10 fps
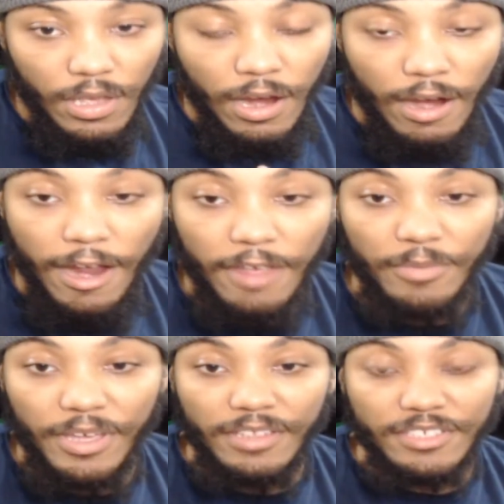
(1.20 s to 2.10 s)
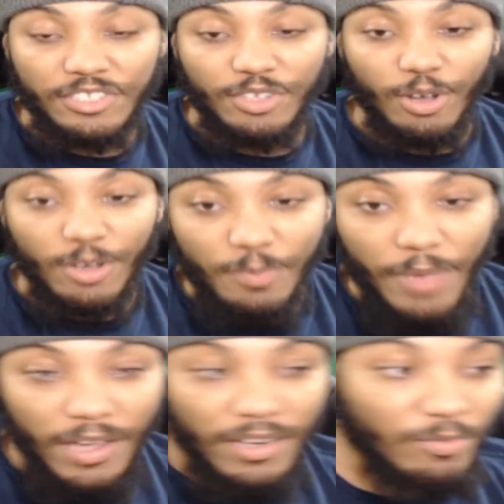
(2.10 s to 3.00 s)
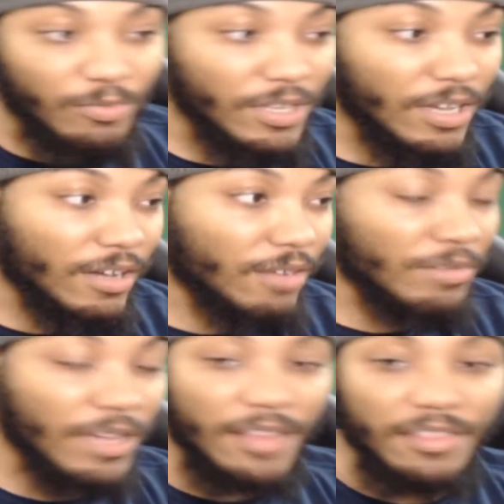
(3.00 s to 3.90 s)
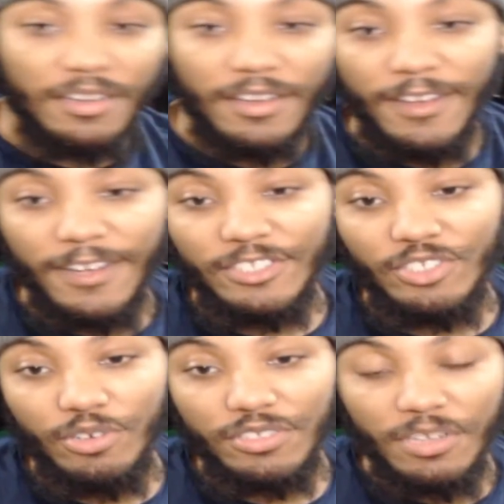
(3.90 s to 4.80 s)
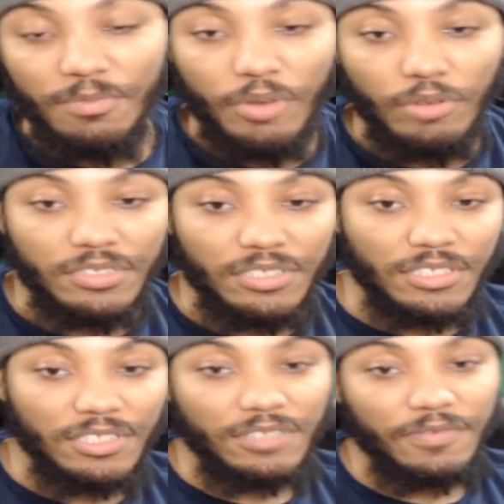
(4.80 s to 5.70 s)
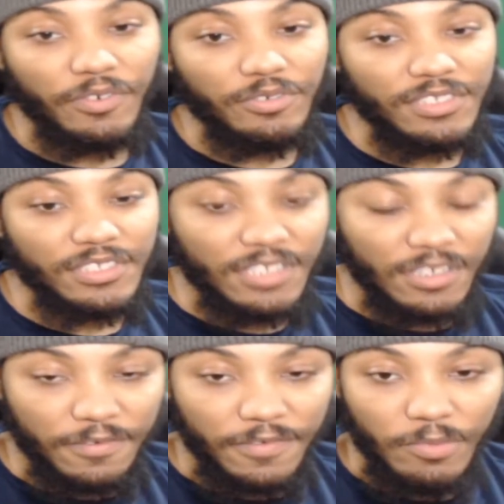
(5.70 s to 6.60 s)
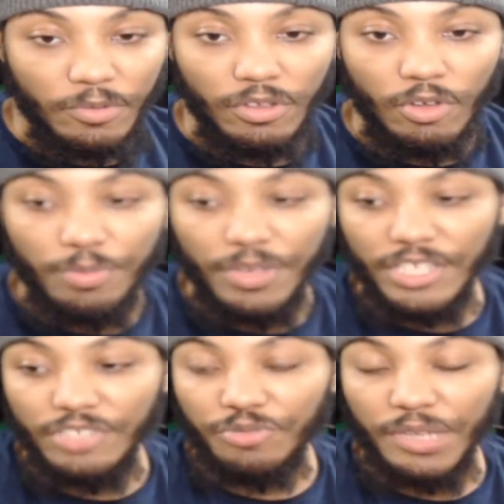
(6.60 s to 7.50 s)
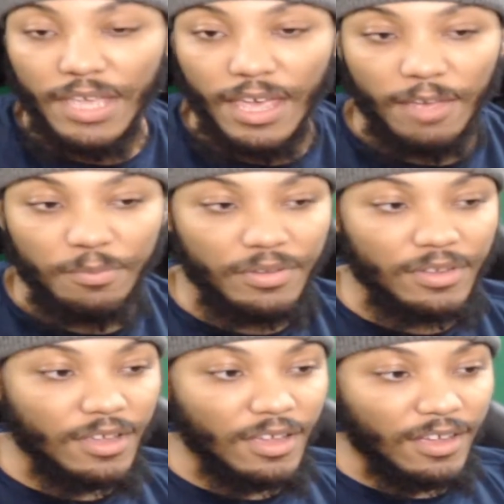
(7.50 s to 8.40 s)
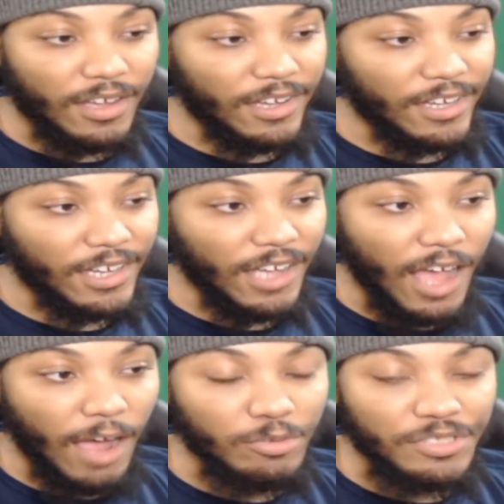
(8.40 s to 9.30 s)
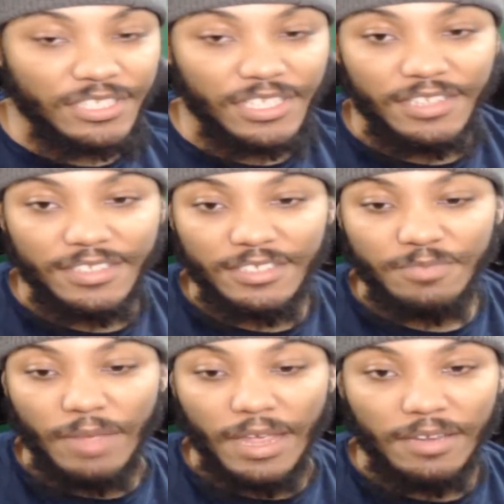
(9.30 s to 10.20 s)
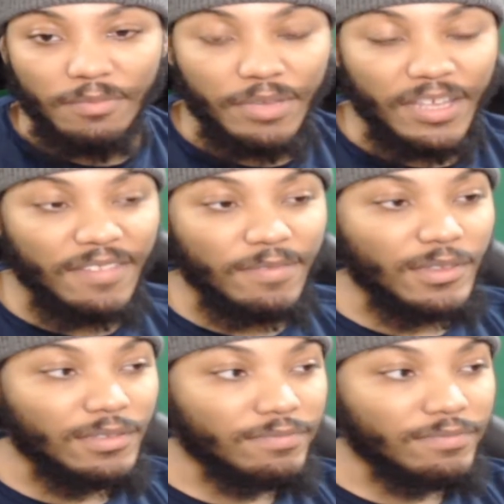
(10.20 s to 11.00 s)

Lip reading: All right, man. Let's talk about it. We got the George Kambosos versus Teofimo Lopez recap. I will say this might have been,